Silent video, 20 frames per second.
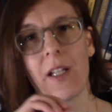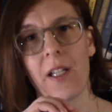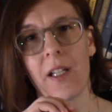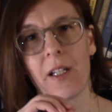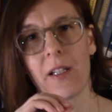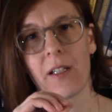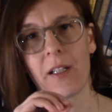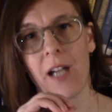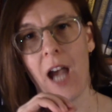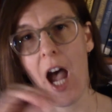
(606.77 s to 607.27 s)

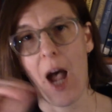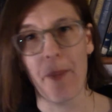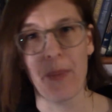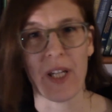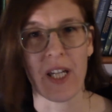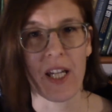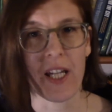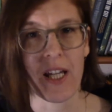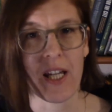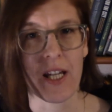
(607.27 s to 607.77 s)

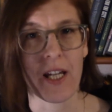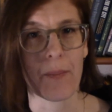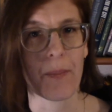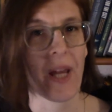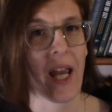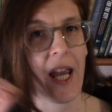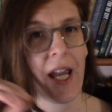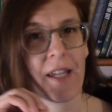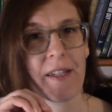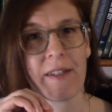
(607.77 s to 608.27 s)
copy
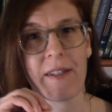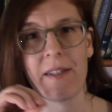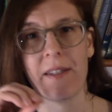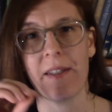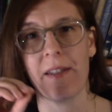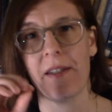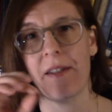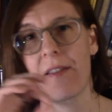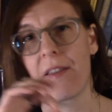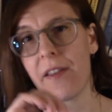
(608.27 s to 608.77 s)

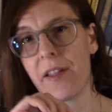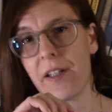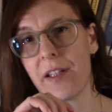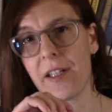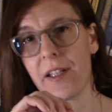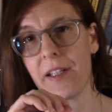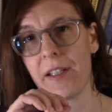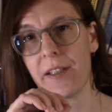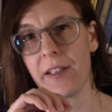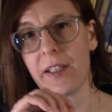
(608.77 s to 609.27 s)
paste
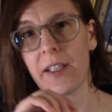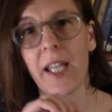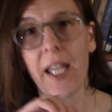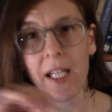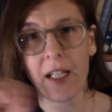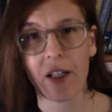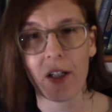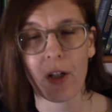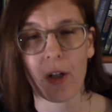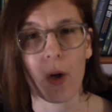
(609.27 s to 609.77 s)
the
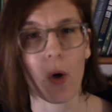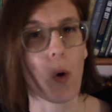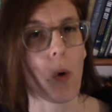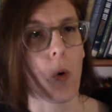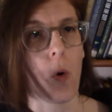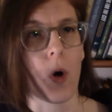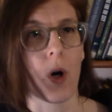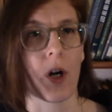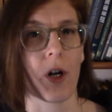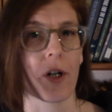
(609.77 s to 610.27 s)
link,
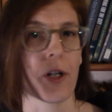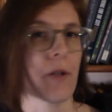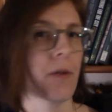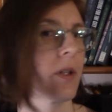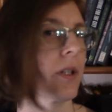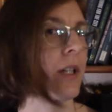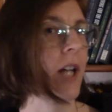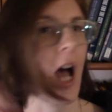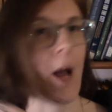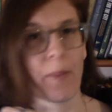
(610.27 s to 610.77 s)
or you
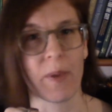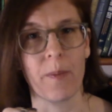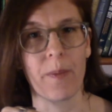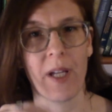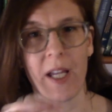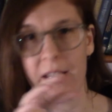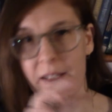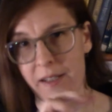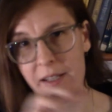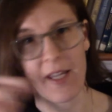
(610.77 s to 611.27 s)
could copy
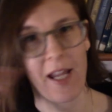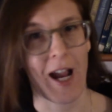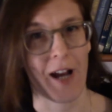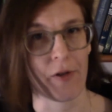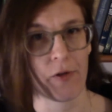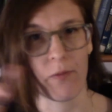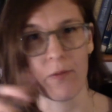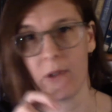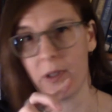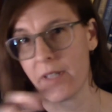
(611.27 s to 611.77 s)
paste the
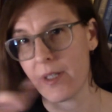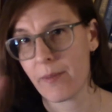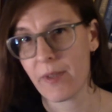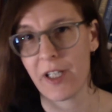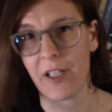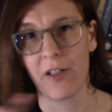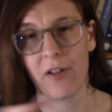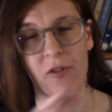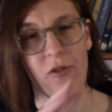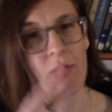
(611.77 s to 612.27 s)
actual
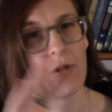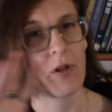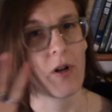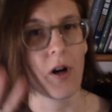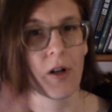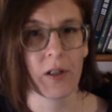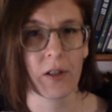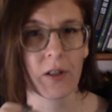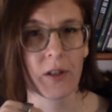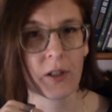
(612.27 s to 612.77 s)
image or
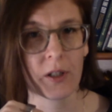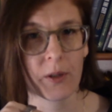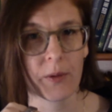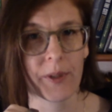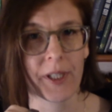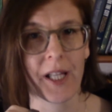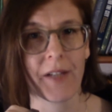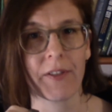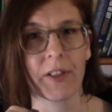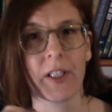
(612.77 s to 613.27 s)
article or
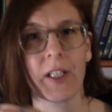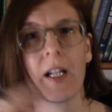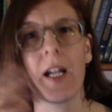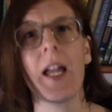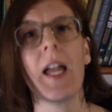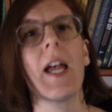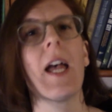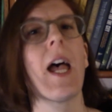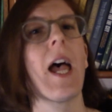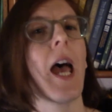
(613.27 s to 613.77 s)
whatever,
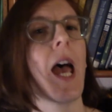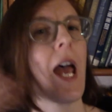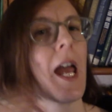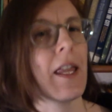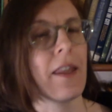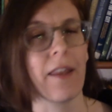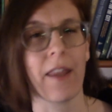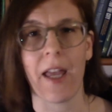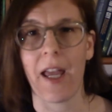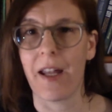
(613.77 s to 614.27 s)

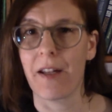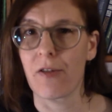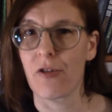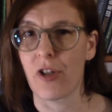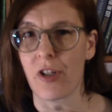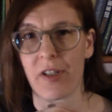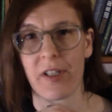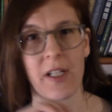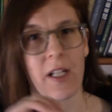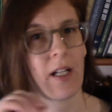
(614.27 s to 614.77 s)
and then
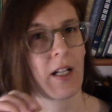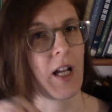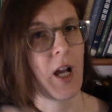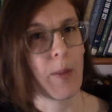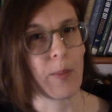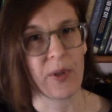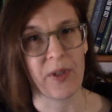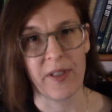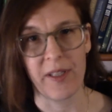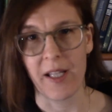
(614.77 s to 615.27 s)
just in a
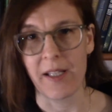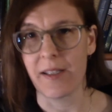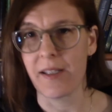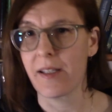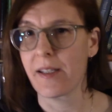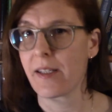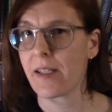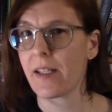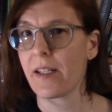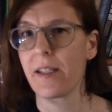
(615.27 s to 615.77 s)
couple
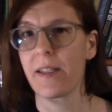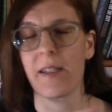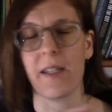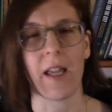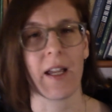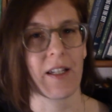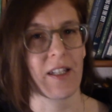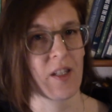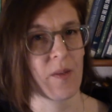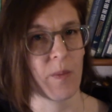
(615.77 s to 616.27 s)
sentences
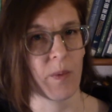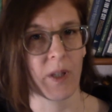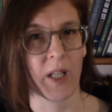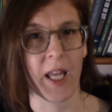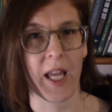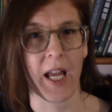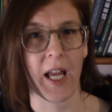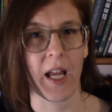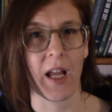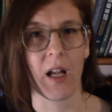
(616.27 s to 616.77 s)

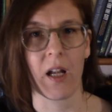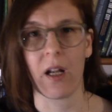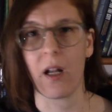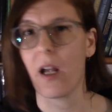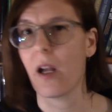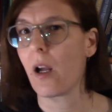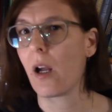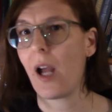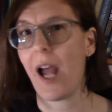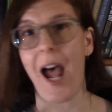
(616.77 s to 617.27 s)
explain
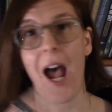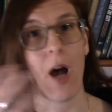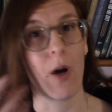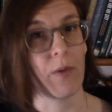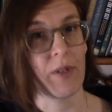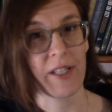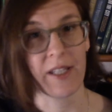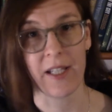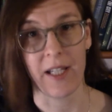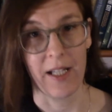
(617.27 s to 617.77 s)
how
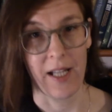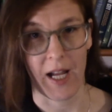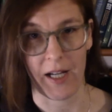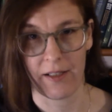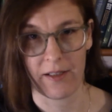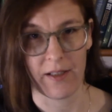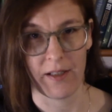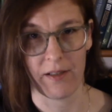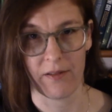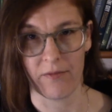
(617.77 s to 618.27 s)
it's
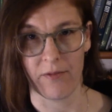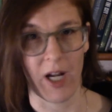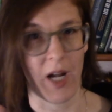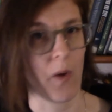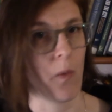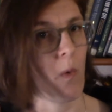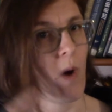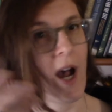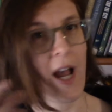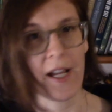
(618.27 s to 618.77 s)
connected,
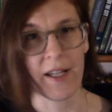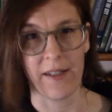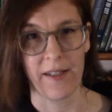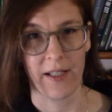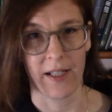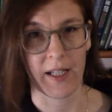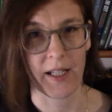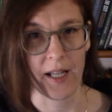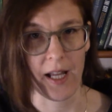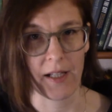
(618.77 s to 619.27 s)
right? Why is it
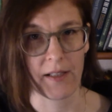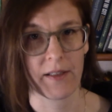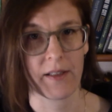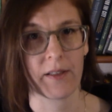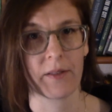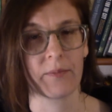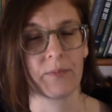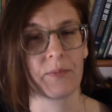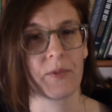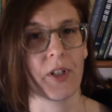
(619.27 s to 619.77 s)

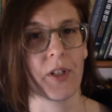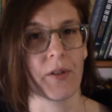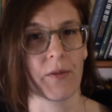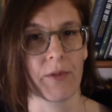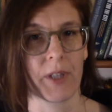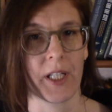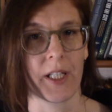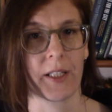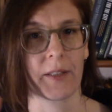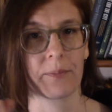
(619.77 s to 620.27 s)
connected to the
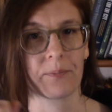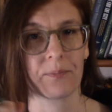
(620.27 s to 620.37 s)
reading?